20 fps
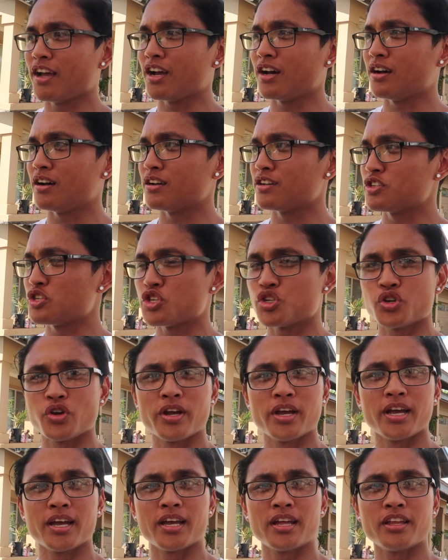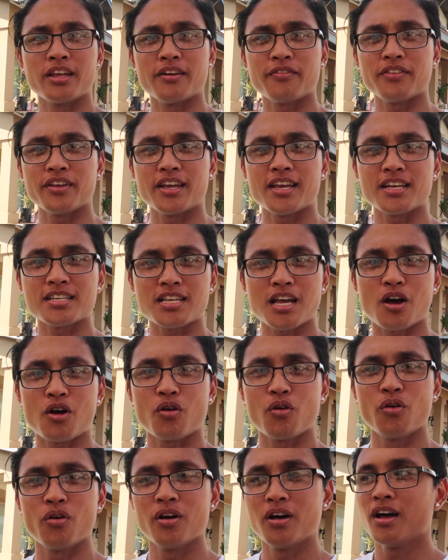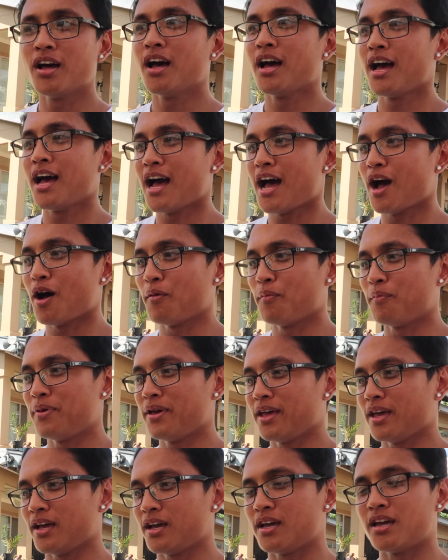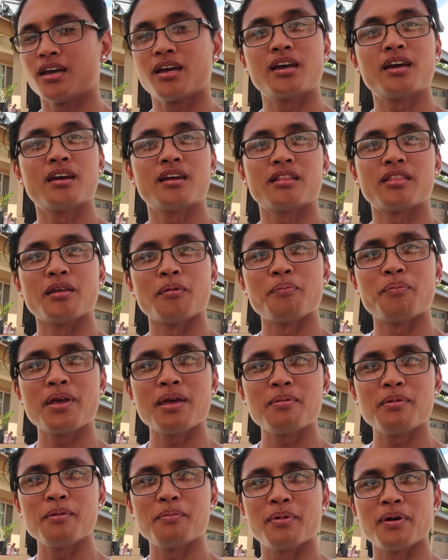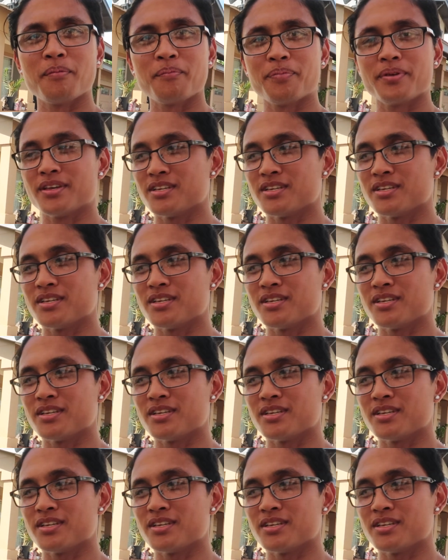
take a string and you have to guess how how big the baby bump